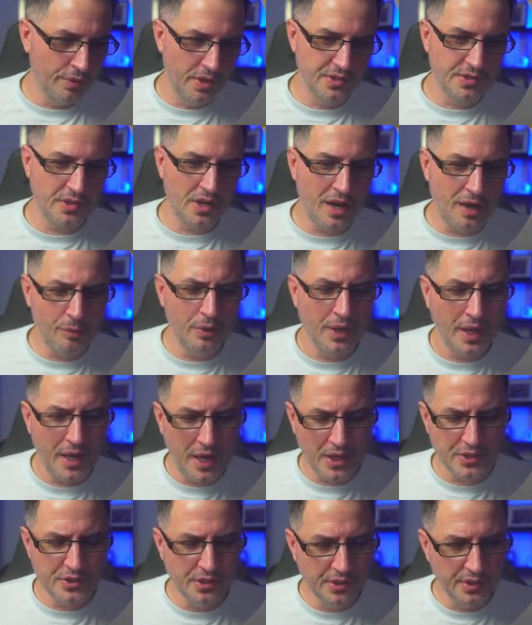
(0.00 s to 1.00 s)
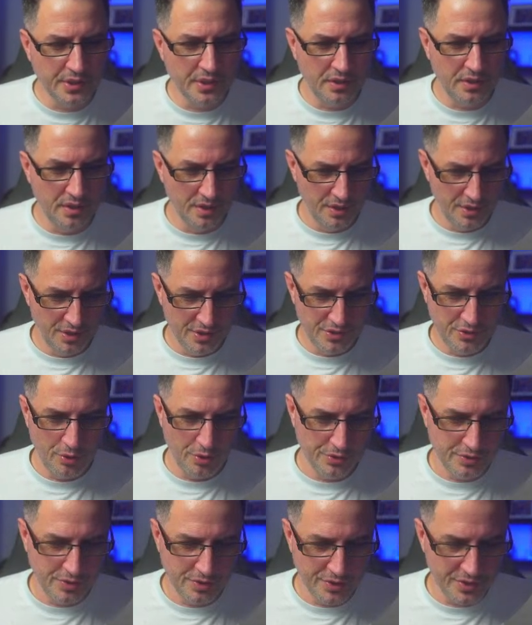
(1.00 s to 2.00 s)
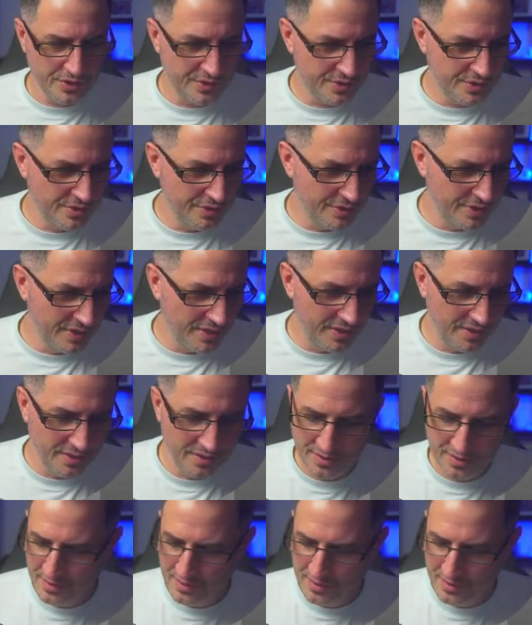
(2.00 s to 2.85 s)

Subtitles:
is I will actually talk to the